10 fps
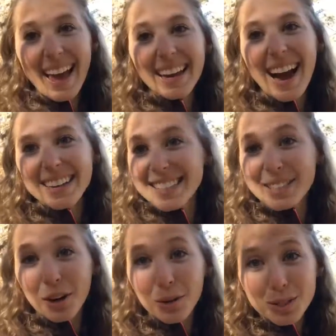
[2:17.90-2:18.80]
and
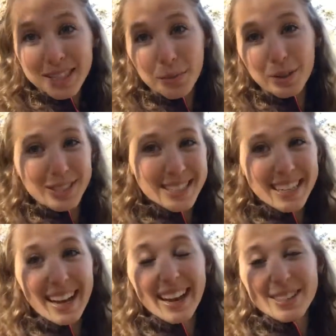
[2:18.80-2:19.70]
oxytocin, which
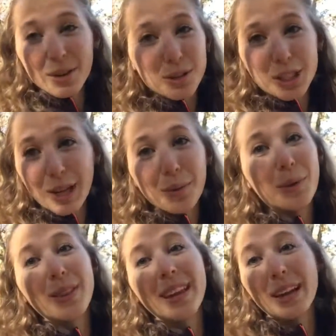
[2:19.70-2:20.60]
is associated
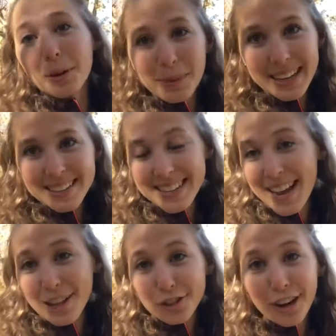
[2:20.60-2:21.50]
with inner peace,
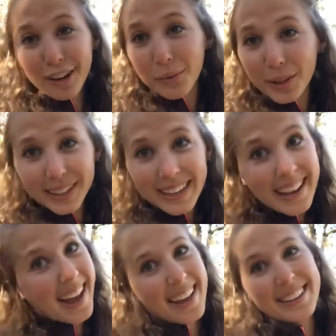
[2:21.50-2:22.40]

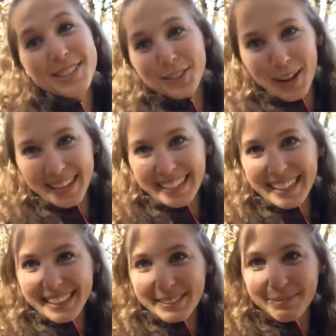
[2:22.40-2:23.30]
tranquility, and
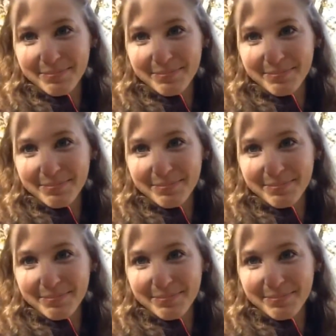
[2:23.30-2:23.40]
serenity.